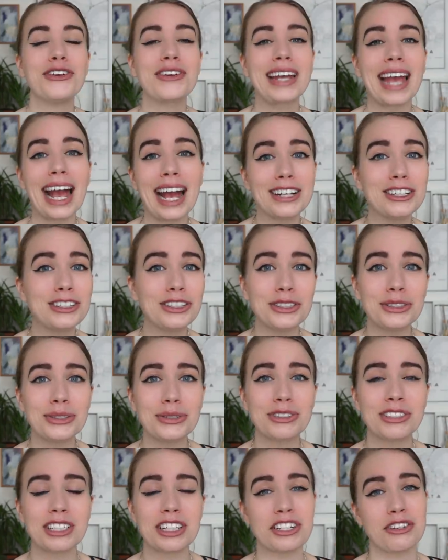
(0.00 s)
You can
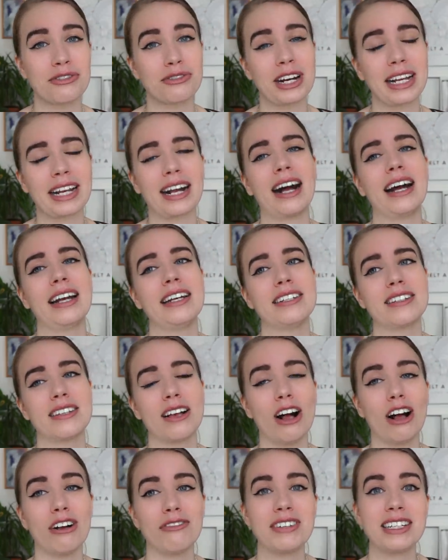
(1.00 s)
use different kinds
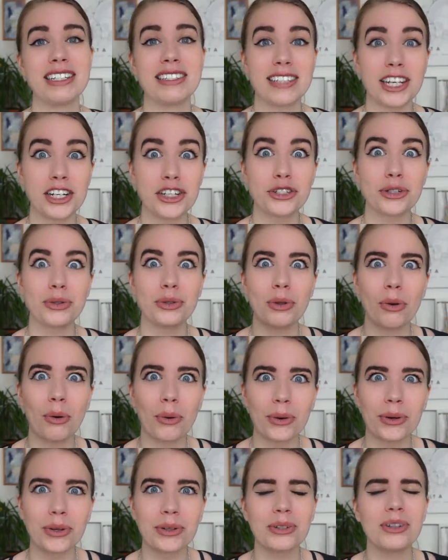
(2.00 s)
of essential
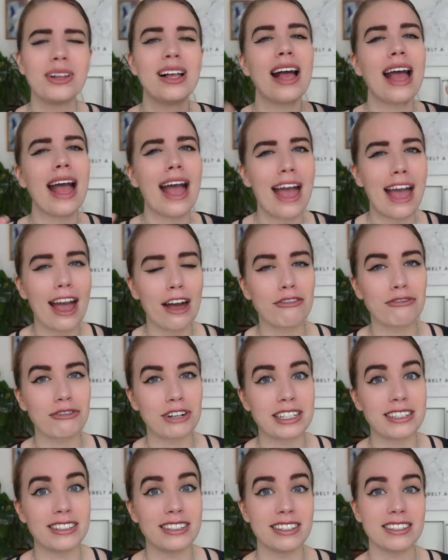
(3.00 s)
oil air
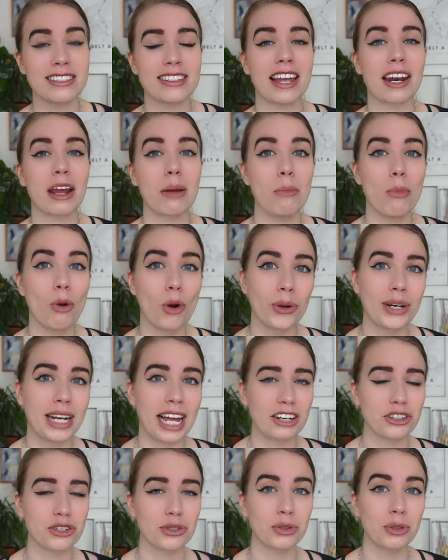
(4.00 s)
fresheners that are more
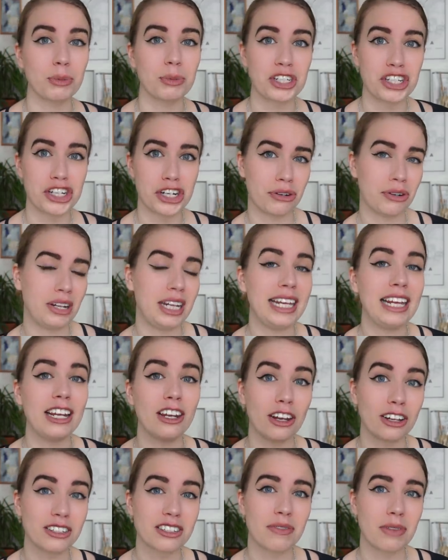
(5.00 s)
natural, but generally
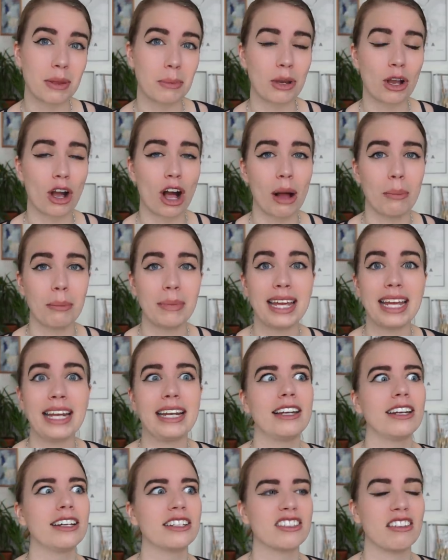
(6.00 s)
lots of them come
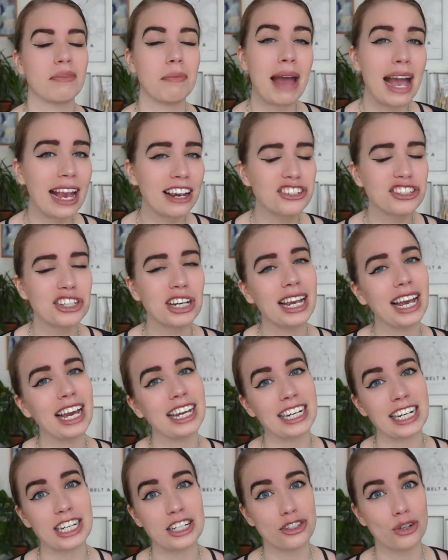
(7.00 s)
in lots of packaging
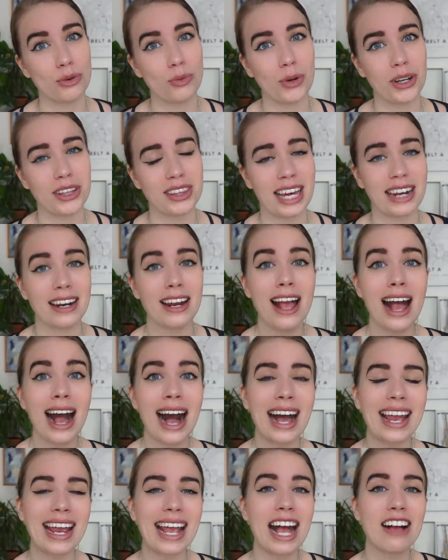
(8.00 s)
and I don't want that.
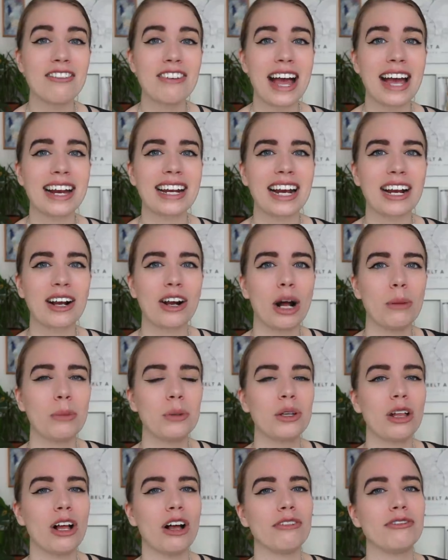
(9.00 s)
I have had a
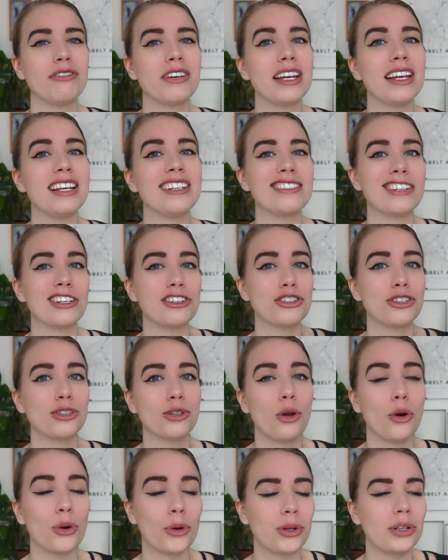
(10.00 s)
couple of
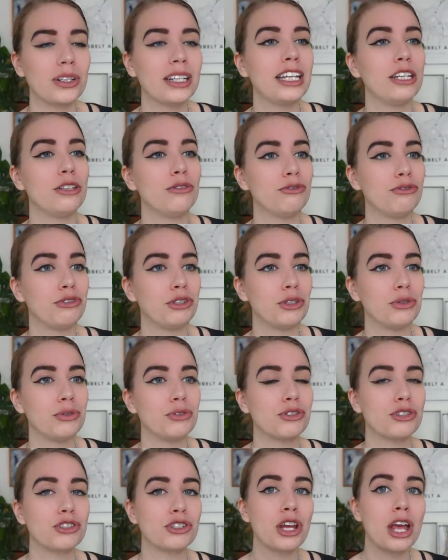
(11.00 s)
essential oil
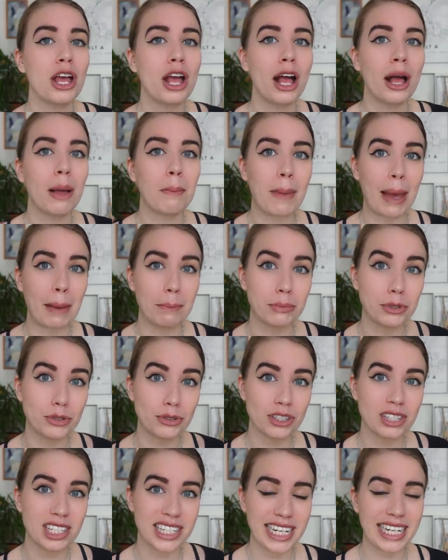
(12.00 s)
infused
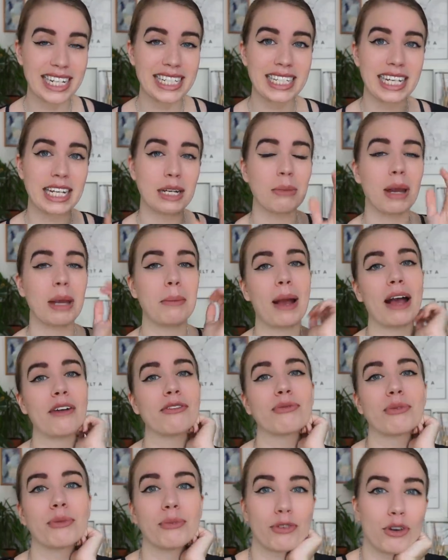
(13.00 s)
bamboo sticks in my
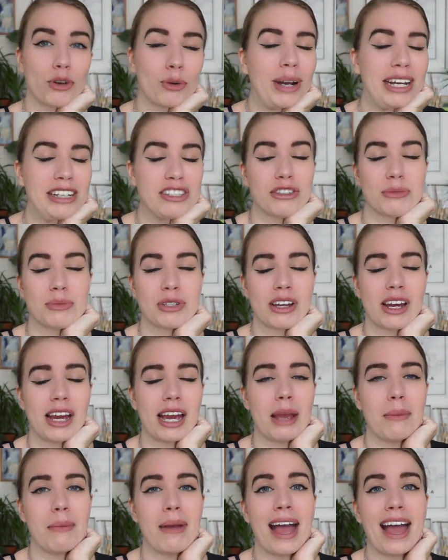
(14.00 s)
bathroom for quite some
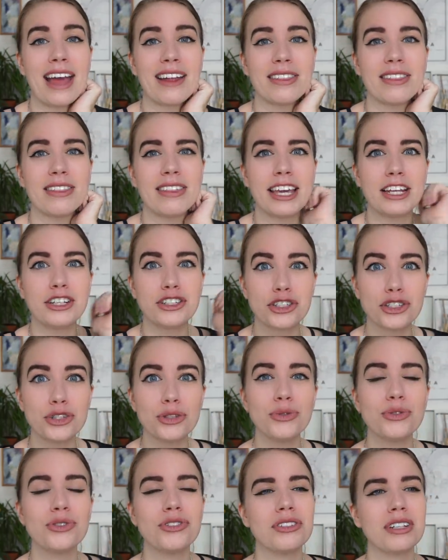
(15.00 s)
time, and they
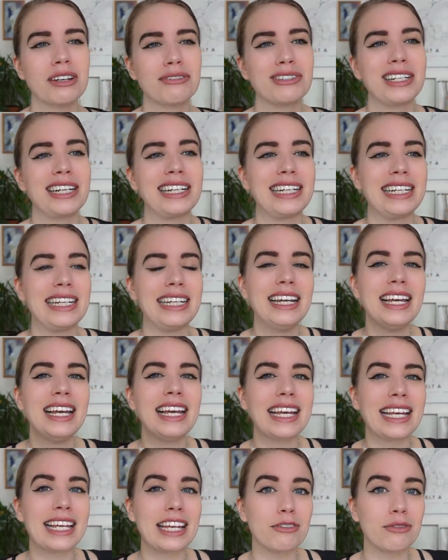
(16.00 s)
do definitely
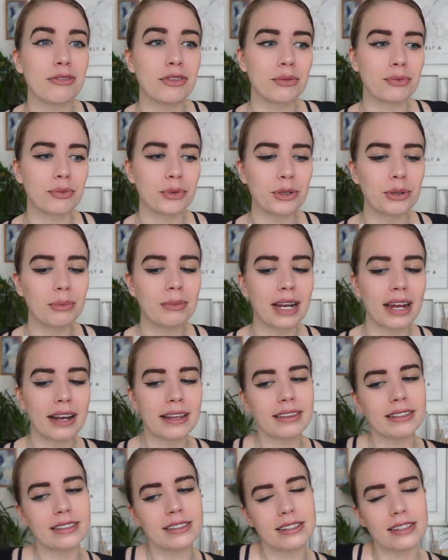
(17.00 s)
give the room
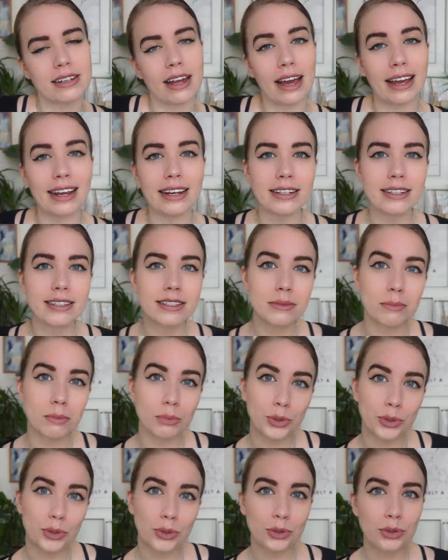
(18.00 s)
like this nice
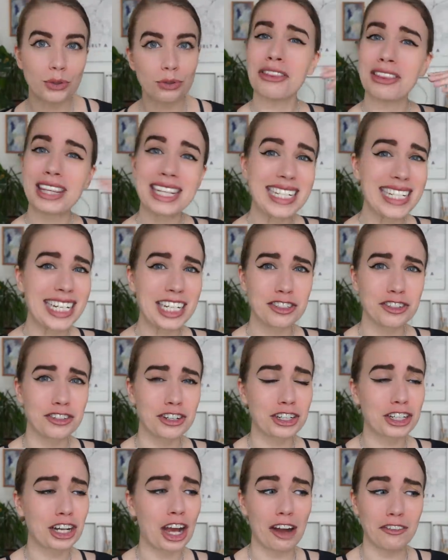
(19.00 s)
mood. These sticks do
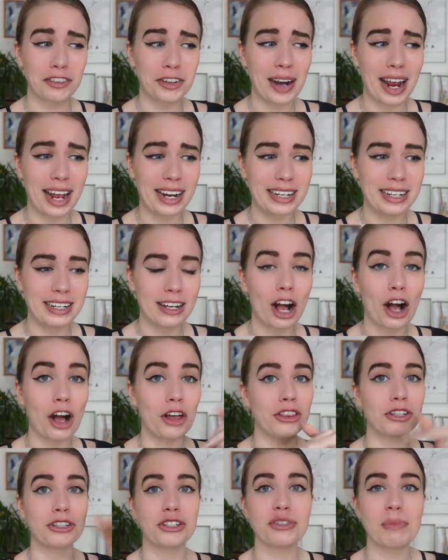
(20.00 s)
not cover any
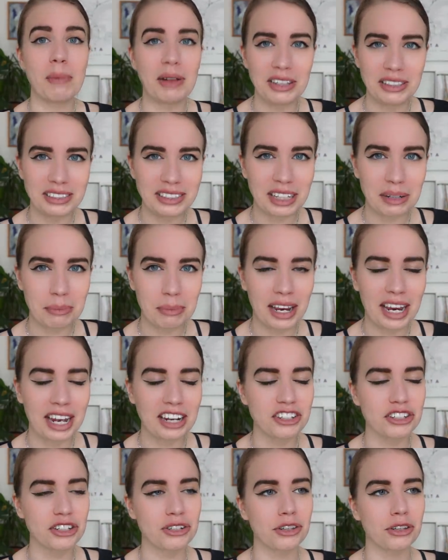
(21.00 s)
other smells that may
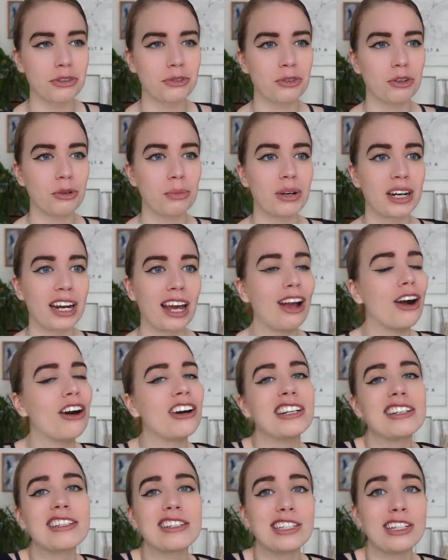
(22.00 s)
enter the room, but I
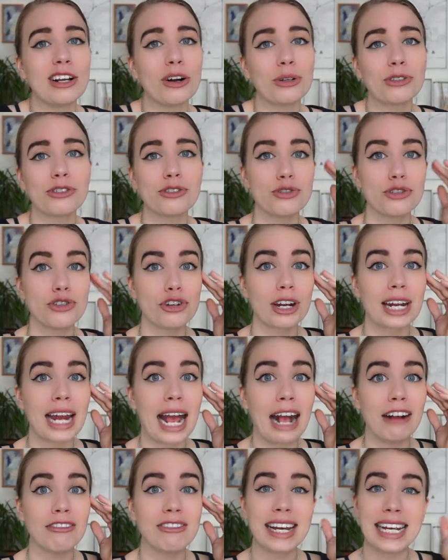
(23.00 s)
honestly also do not
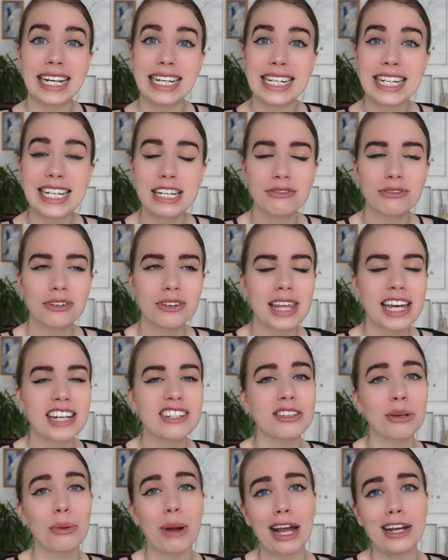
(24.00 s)
have a need for
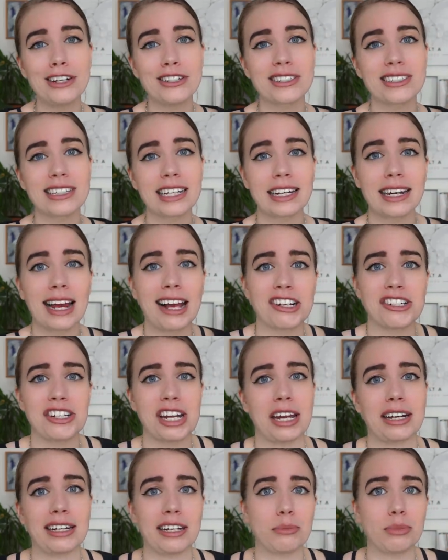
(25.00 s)
that, so I just let
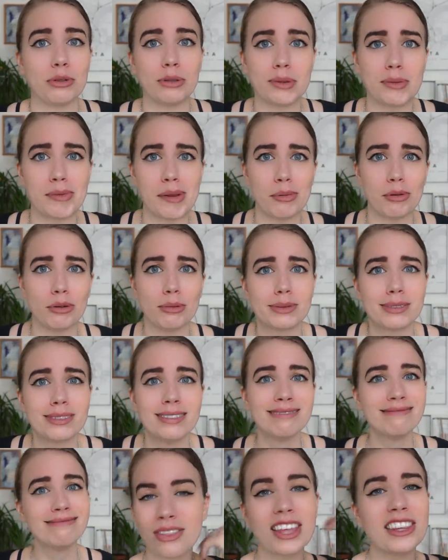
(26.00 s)
hashtag let poops be poops.